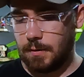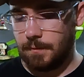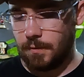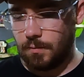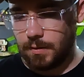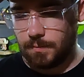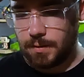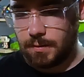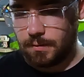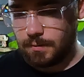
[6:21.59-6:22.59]
If you want to
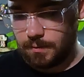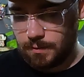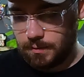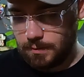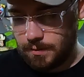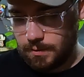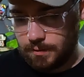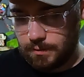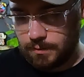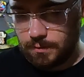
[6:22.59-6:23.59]
be
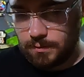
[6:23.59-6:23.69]
a